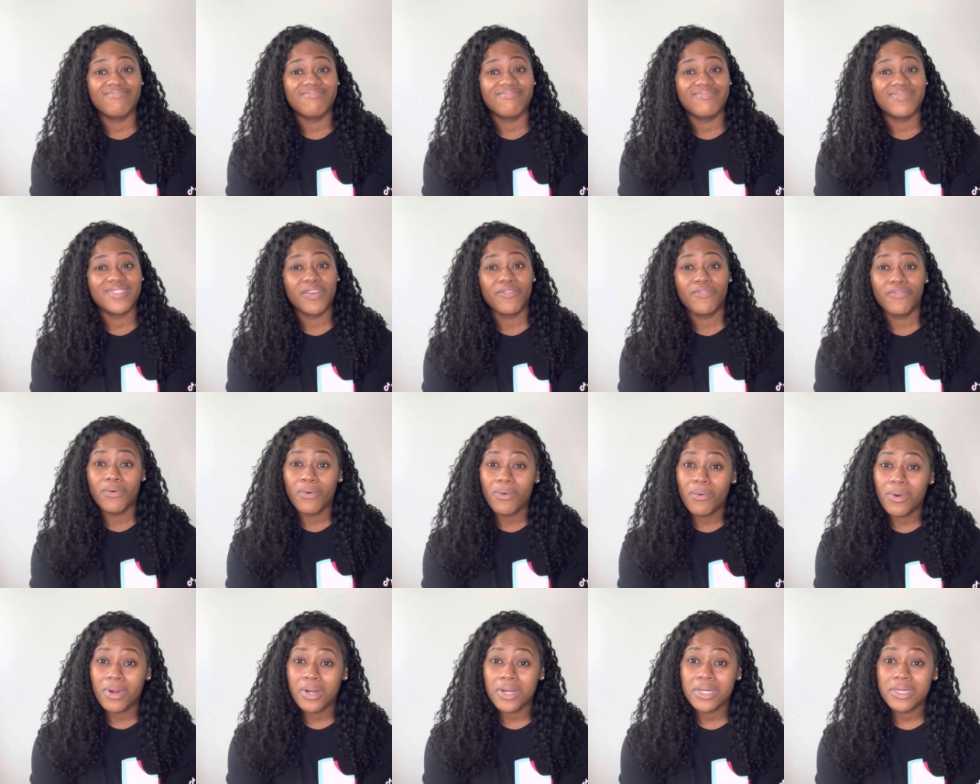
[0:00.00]

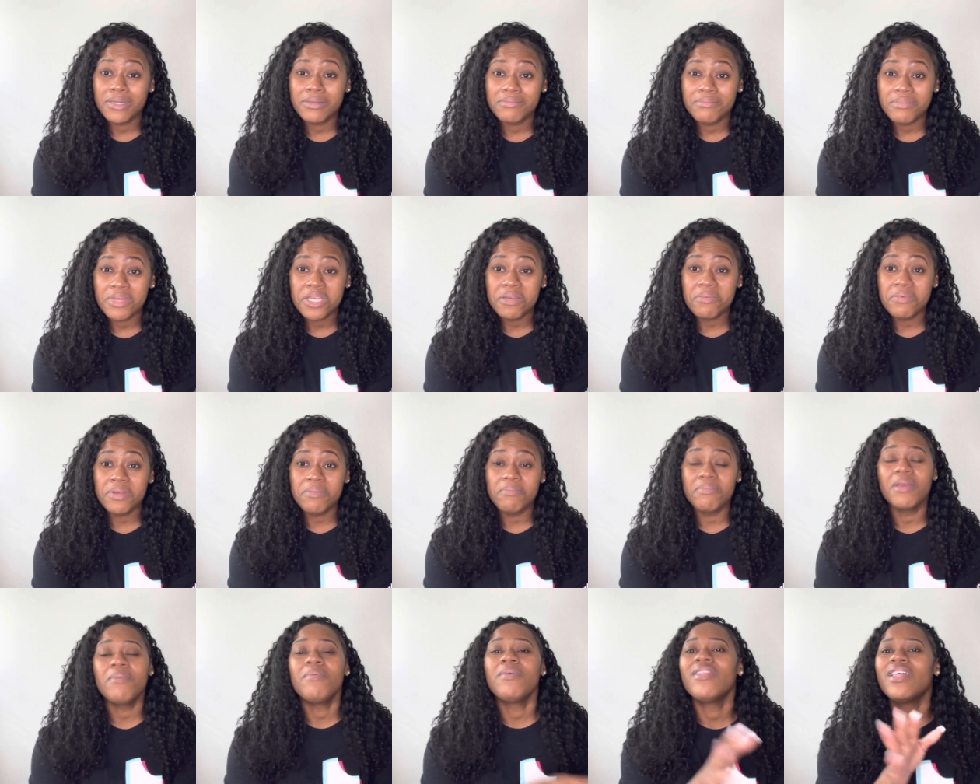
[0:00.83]
4, maybe.
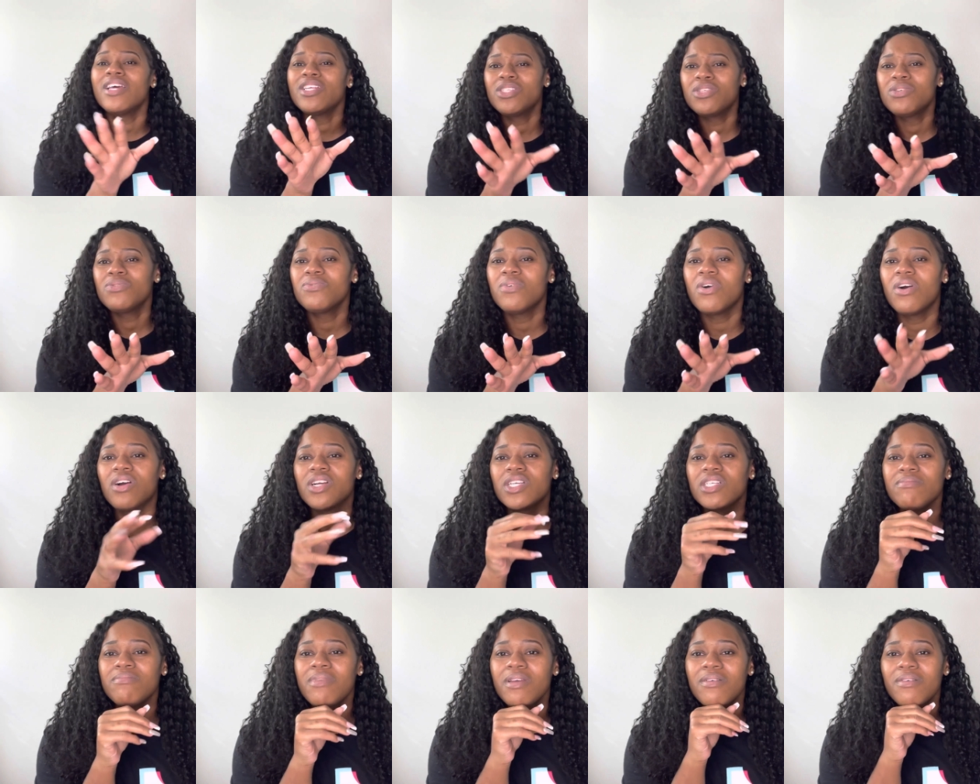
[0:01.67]
Maybe that's too harsh.